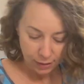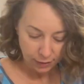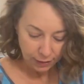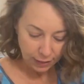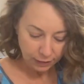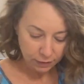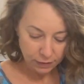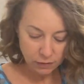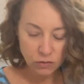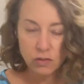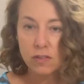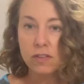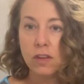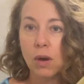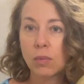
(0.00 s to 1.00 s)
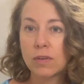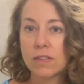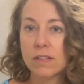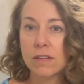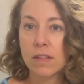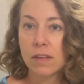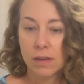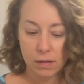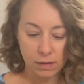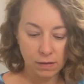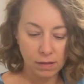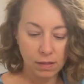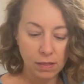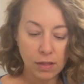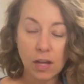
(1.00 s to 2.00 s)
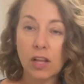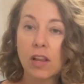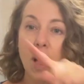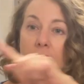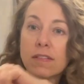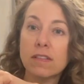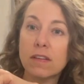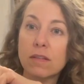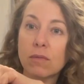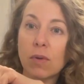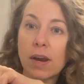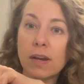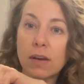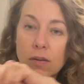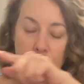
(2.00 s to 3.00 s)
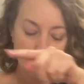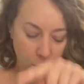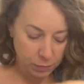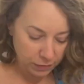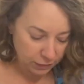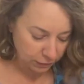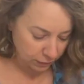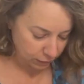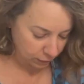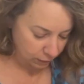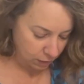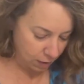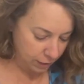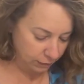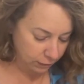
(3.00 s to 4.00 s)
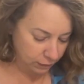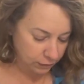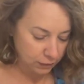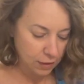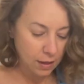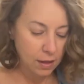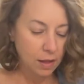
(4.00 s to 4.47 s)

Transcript: Like these just go into the closet right here. So I'll put these in the closet.